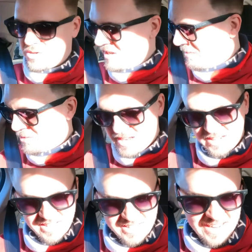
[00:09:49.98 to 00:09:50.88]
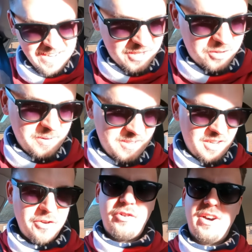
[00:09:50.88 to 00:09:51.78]
We'll see. We'll see how the day goes. But
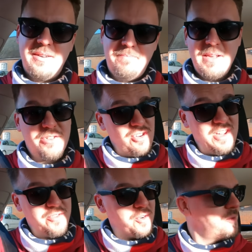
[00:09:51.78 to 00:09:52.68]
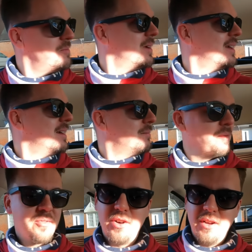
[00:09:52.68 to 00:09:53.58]
so far, a bit stressful.
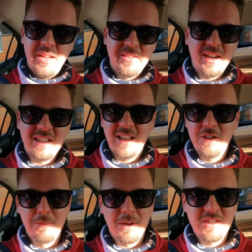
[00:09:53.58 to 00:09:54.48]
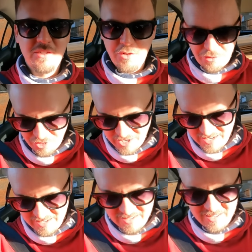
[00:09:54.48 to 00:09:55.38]
But we've got a nice load of boxes for
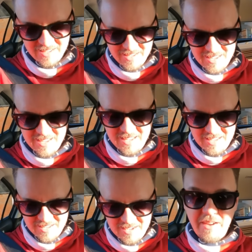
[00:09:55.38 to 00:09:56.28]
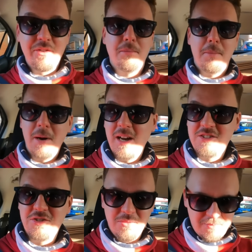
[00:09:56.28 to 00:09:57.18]
free. I haven't got my
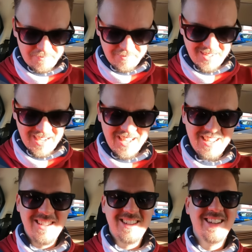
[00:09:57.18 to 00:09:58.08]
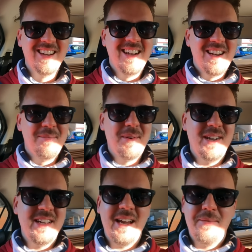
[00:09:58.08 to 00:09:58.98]
parcel.
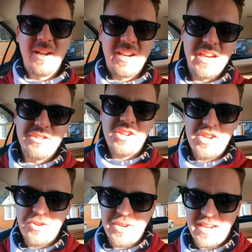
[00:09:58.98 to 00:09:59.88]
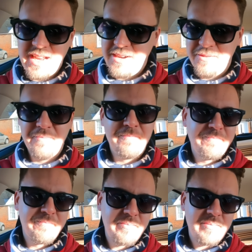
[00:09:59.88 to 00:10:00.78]
But yeah, we're going to go to the unit now.
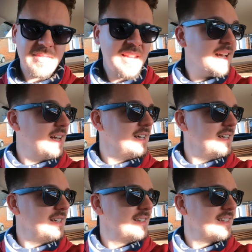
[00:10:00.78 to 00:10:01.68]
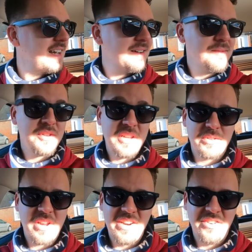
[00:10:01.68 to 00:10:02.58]
Uh, yeah, we'll see
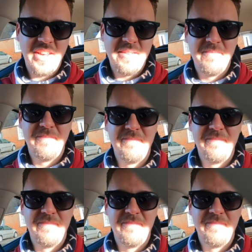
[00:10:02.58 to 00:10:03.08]
what's going on there.